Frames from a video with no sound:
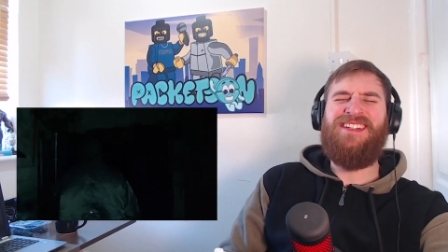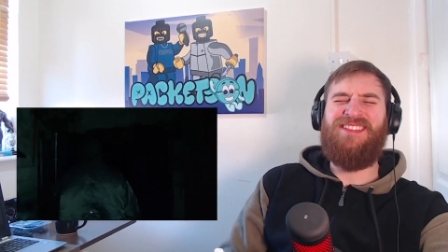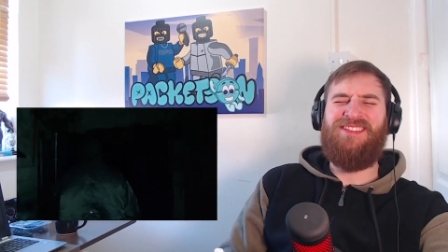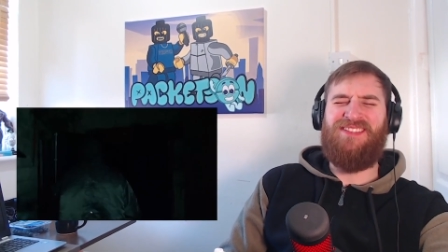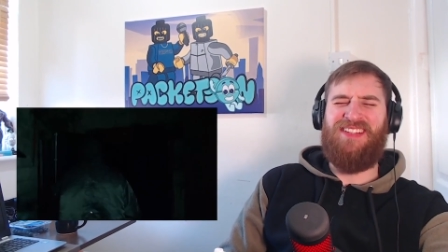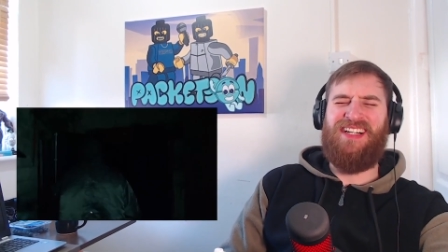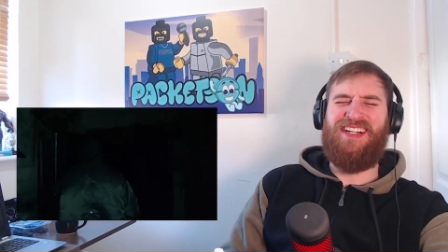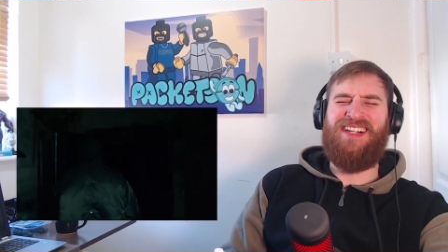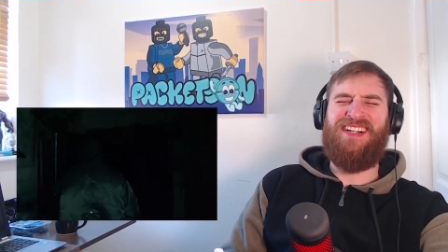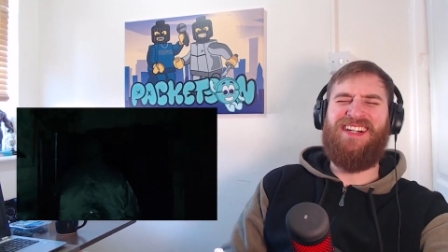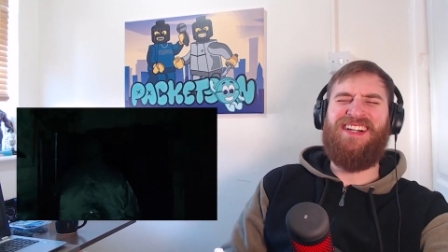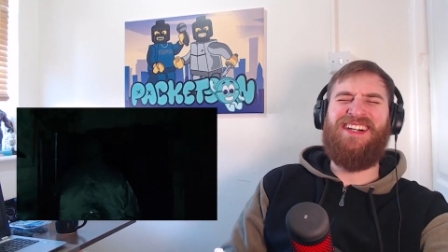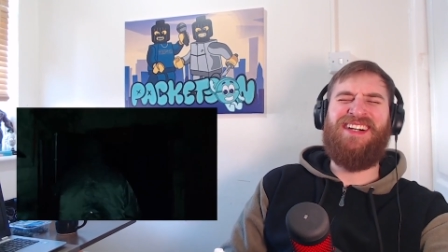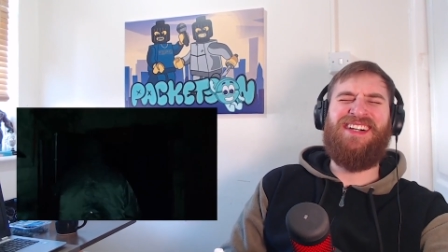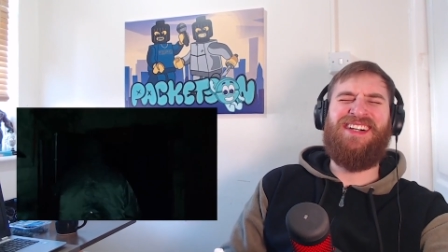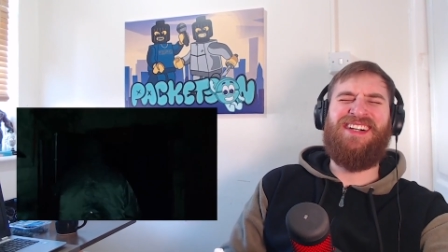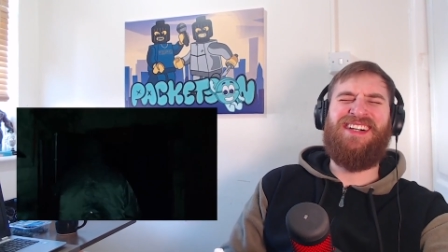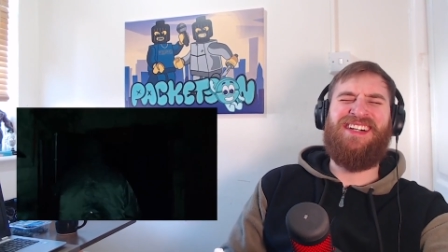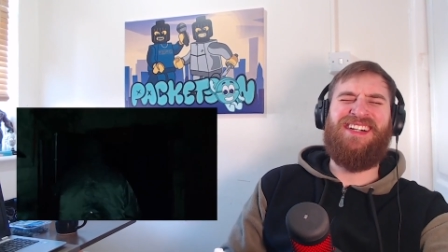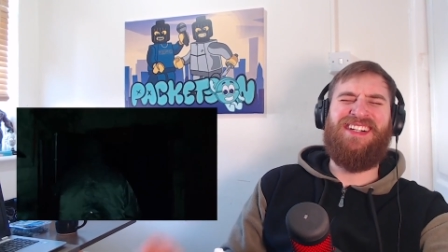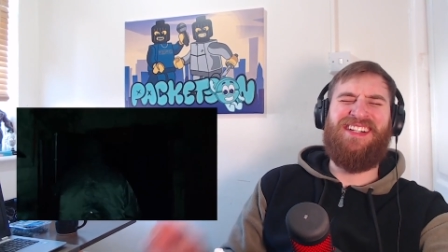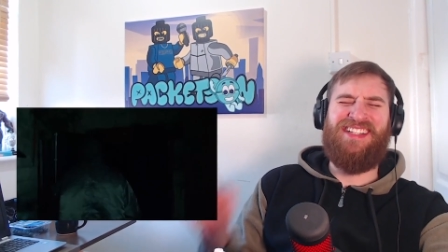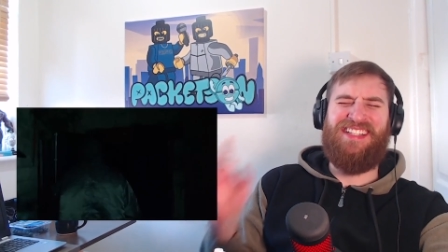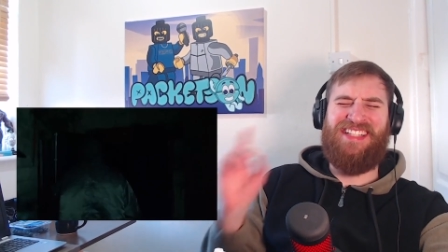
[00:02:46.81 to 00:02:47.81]

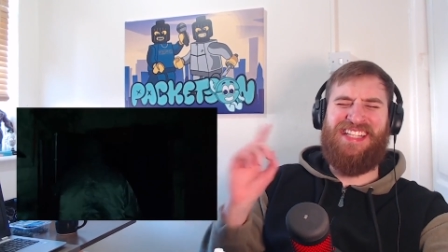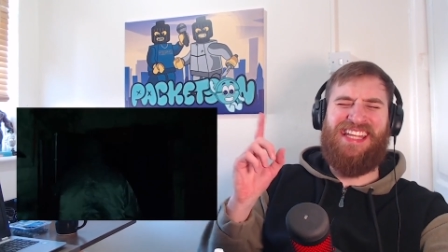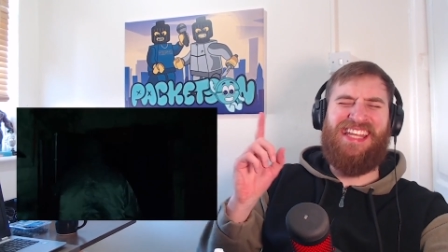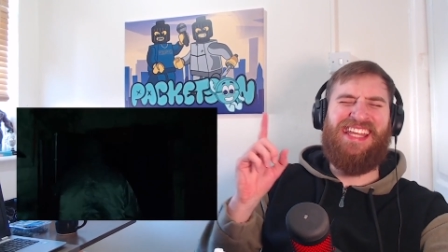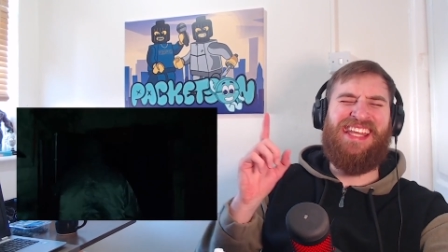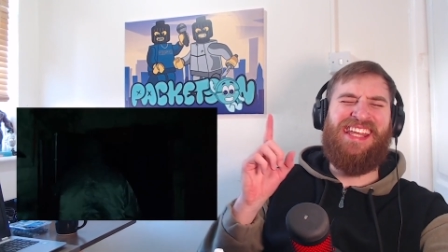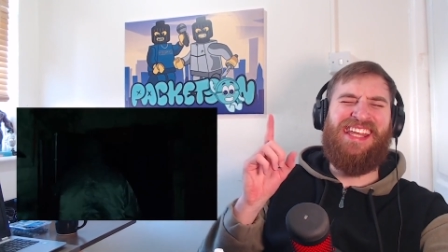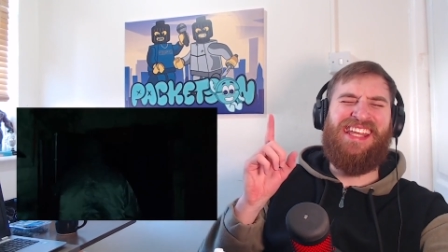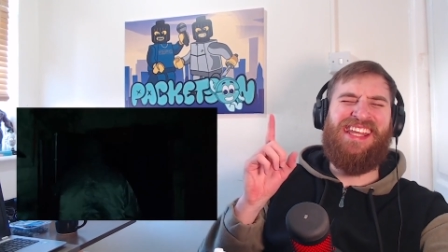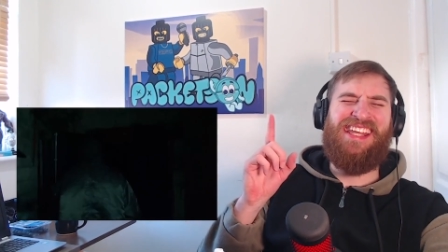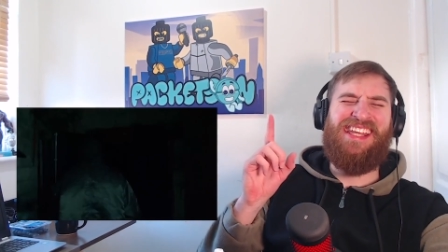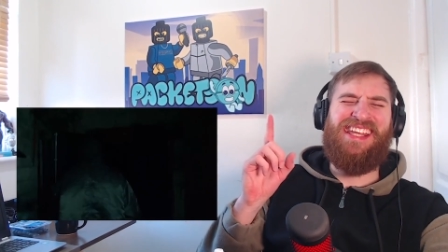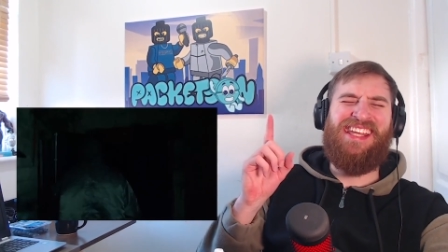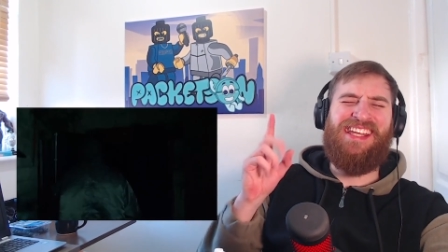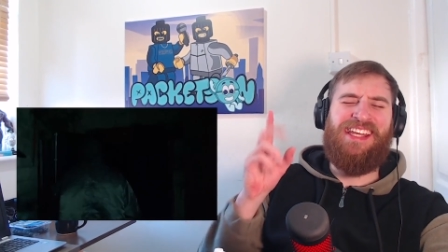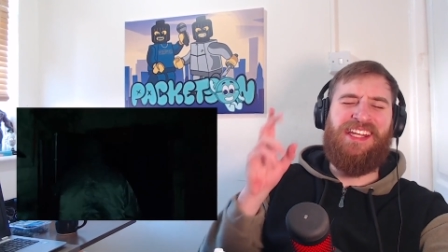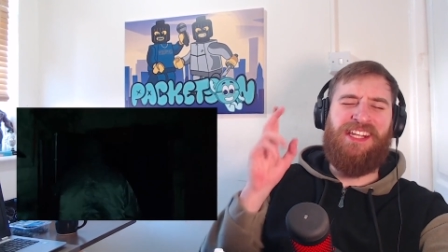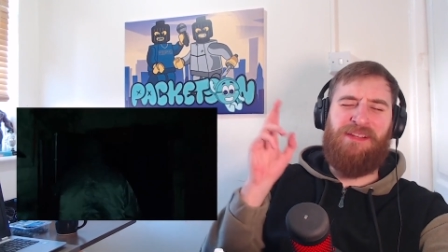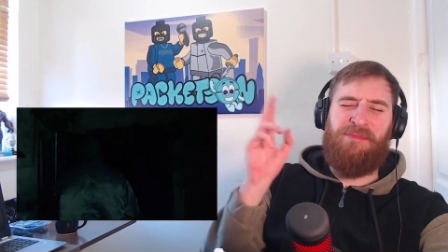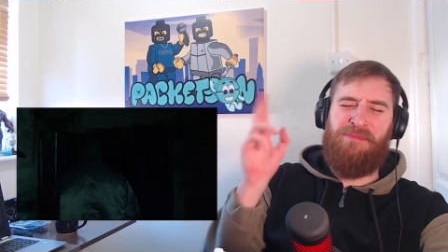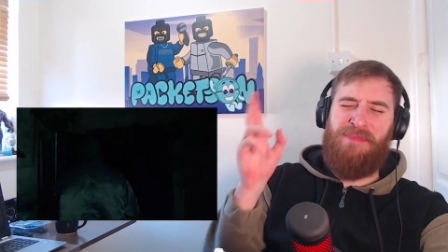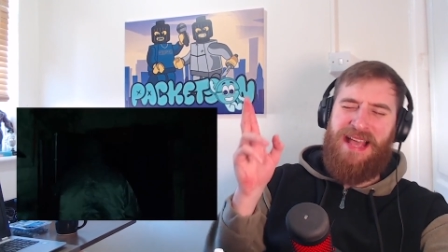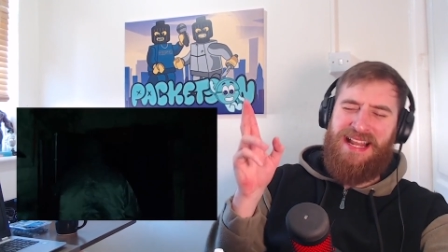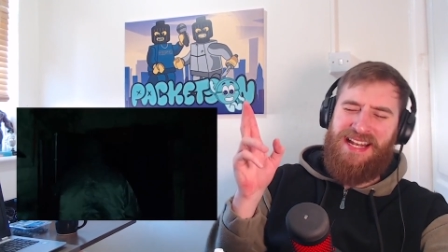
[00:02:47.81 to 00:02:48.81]
money and
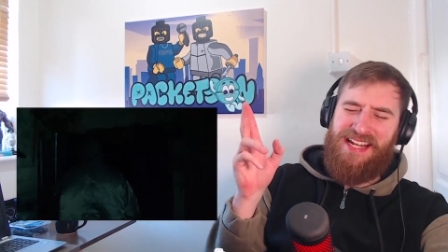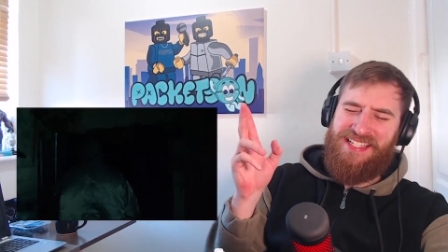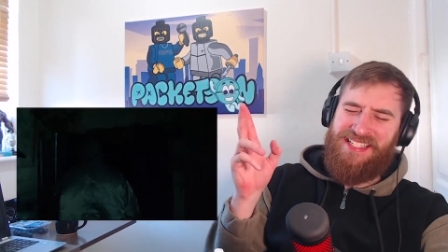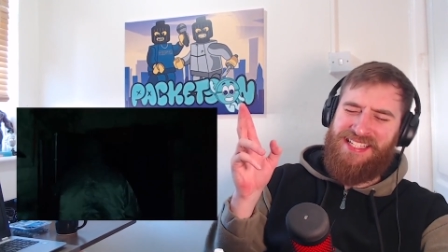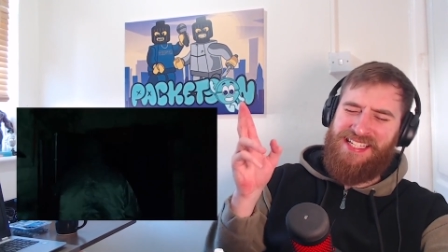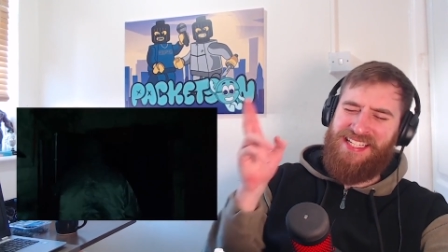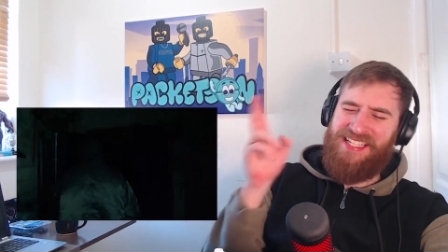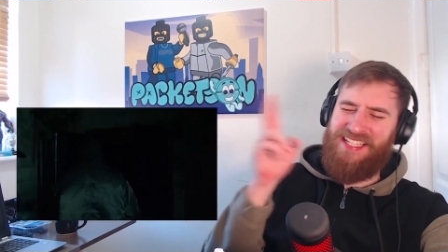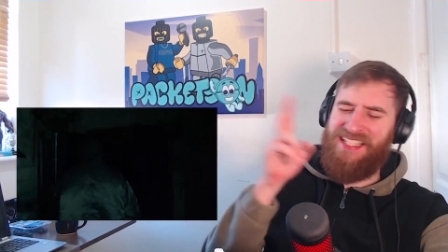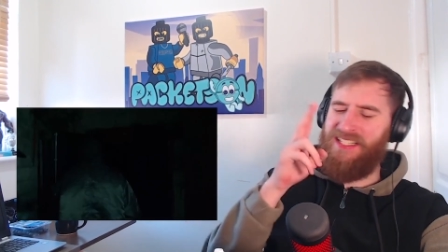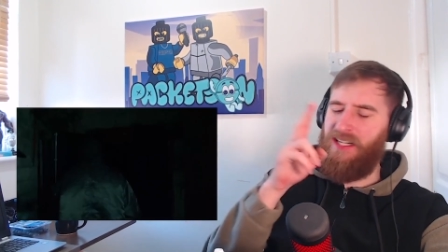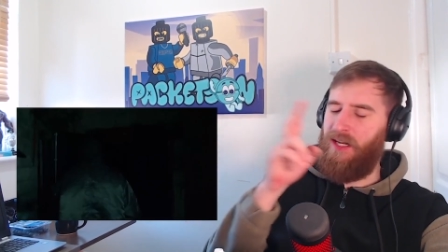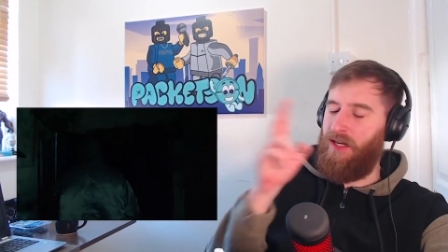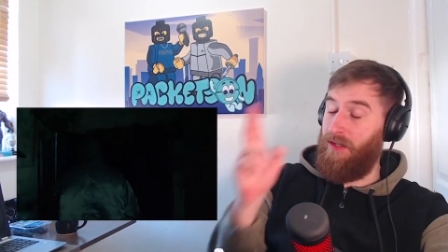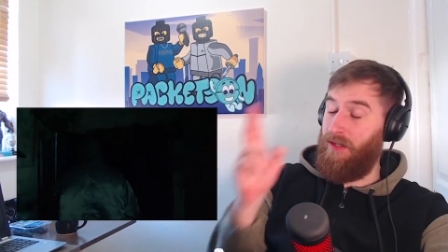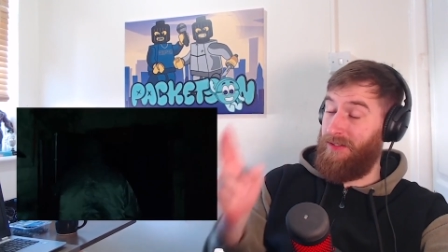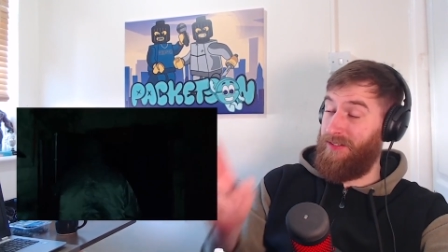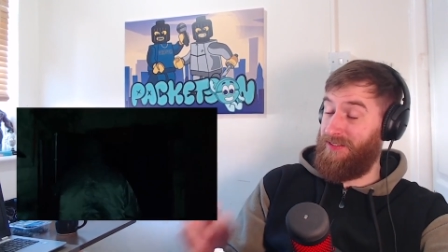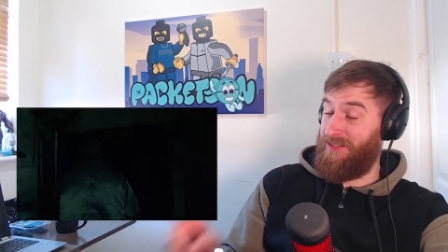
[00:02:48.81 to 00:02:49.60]
the melody and oh,